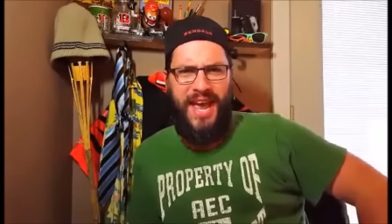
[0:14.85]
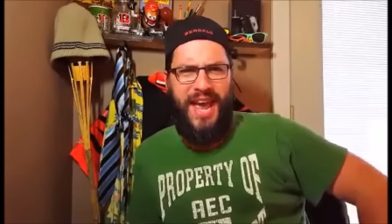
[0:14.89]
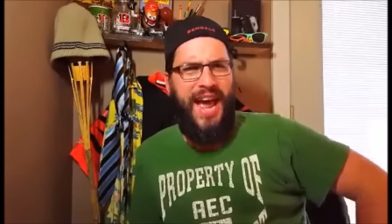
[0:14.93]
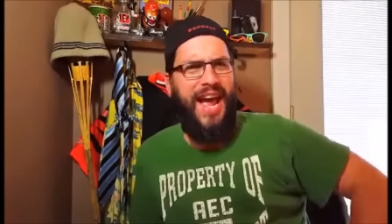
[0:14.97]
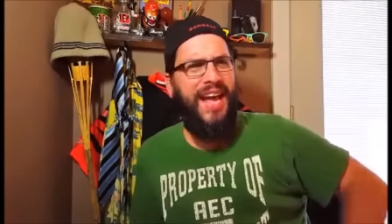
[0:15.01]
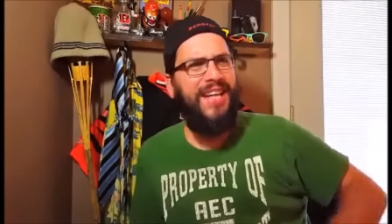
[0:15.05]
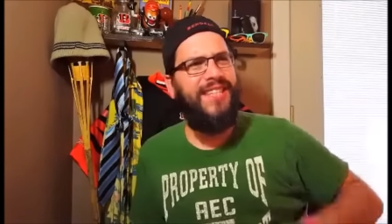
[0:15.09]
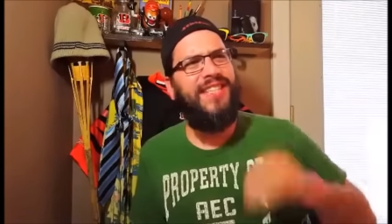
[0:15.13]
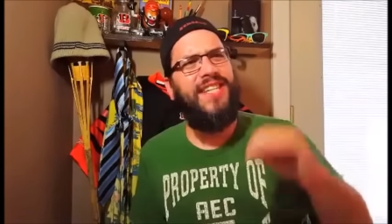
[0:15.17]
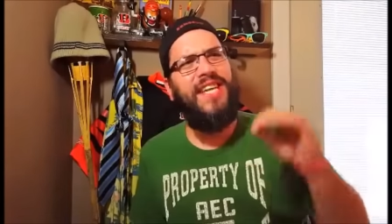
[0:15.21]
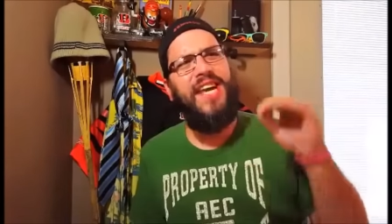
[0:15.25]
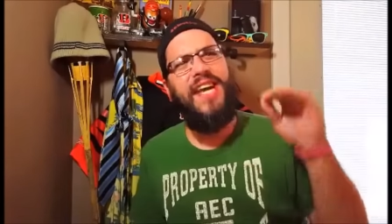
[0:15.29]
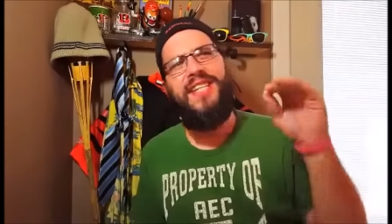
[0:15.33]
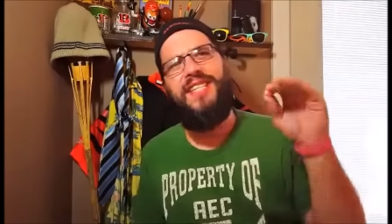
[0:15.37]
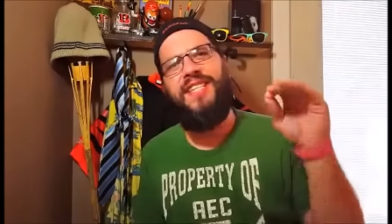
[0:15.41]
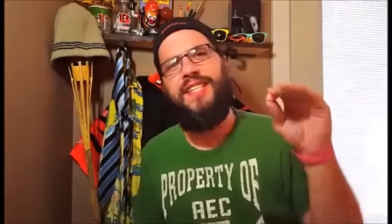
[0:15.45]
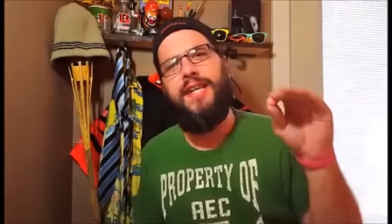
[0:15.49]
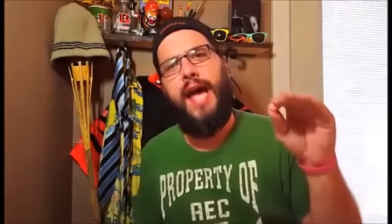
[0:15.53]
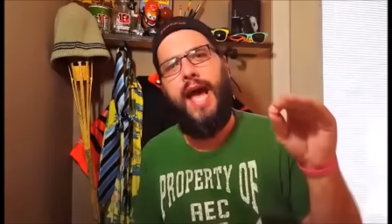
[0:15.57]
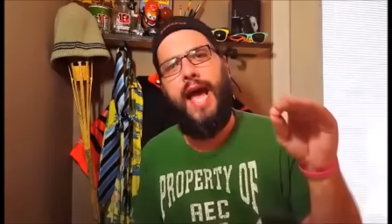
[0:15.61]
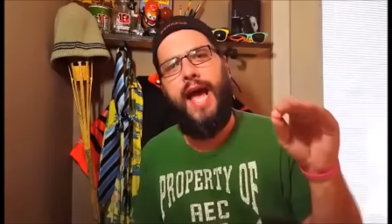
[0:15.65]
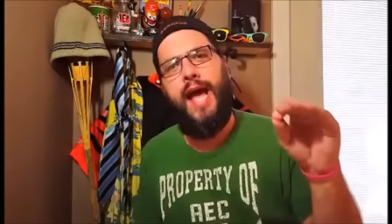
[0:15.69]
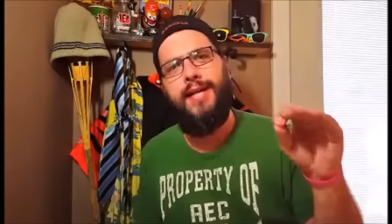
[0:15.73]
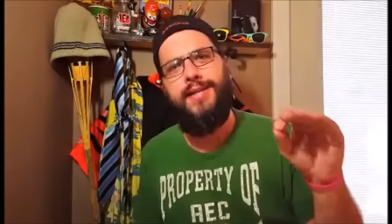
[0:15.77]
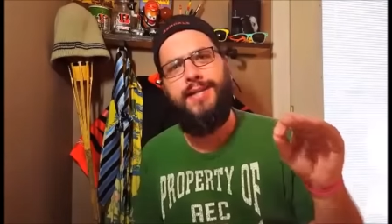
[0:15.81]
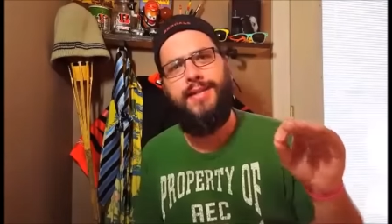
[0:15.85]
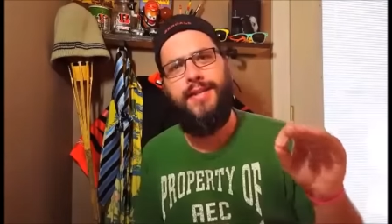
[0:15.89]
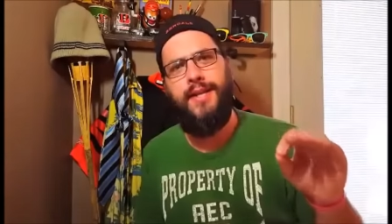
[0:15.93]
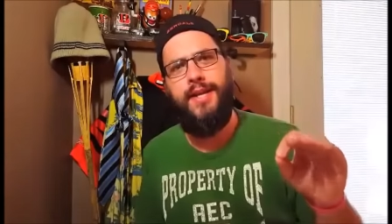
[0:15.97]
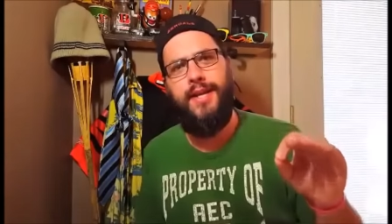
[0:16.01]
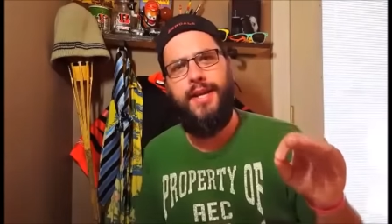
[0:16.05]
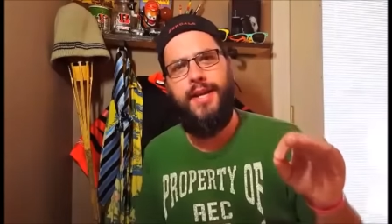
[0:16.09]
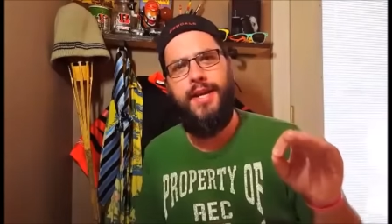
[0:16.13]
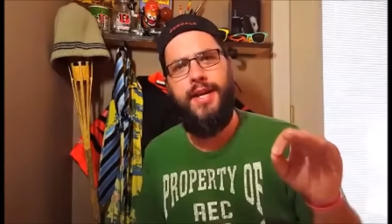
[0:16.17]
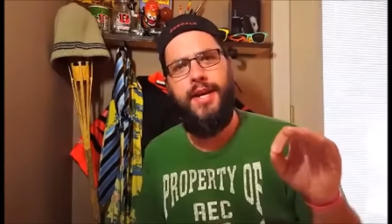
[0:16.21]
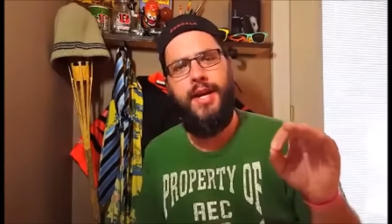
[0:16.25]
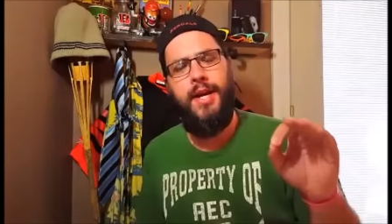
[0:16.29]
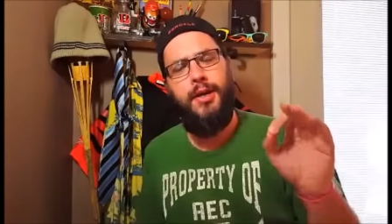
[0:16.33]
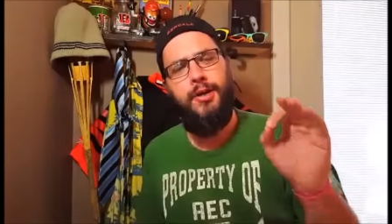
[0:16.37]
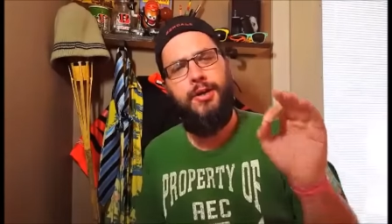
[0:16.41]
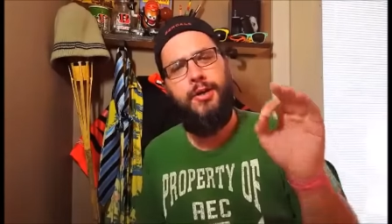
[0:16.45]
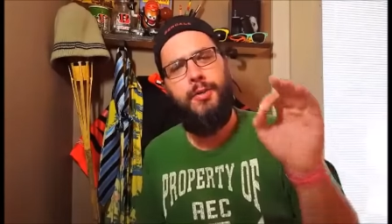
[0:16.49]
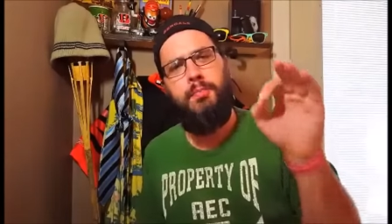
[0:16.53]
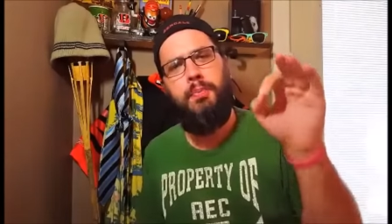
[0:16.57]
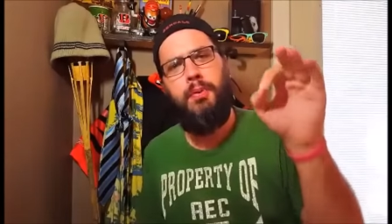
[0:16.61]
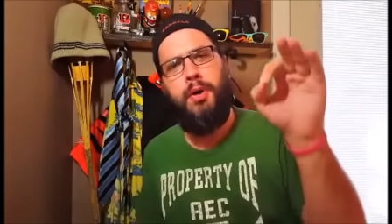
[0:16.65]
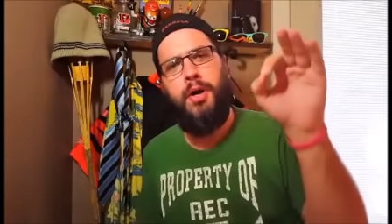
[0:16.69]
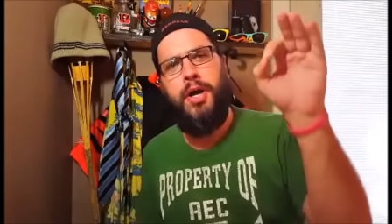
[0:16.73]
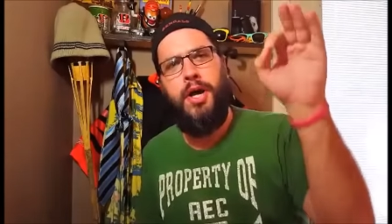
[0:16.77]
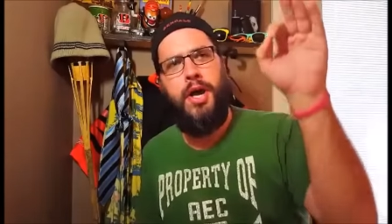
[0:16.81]
has the audacity
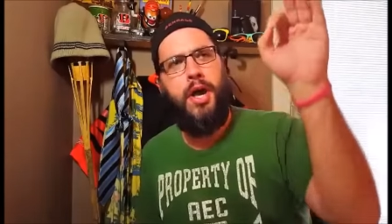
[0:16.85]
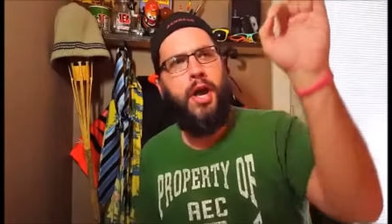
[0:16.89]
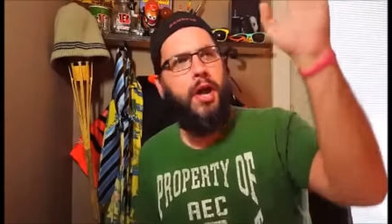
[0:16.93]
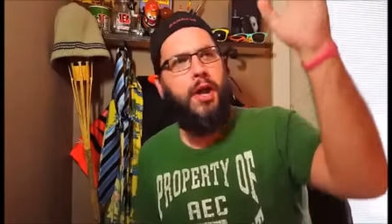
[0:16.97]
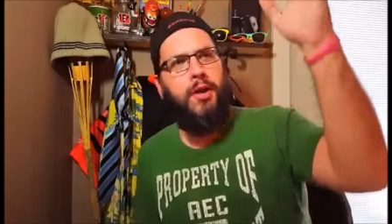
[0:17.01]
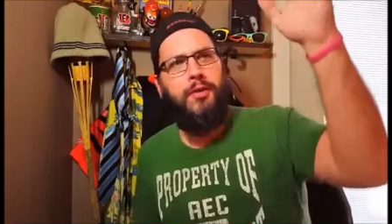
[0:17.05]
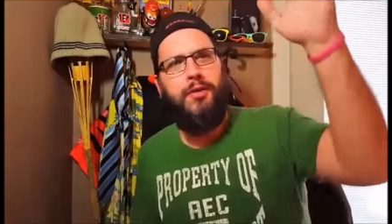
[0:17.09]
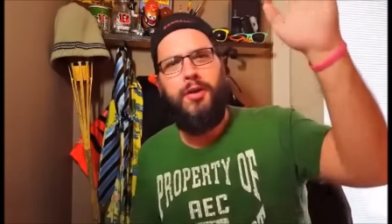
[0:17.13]
to put,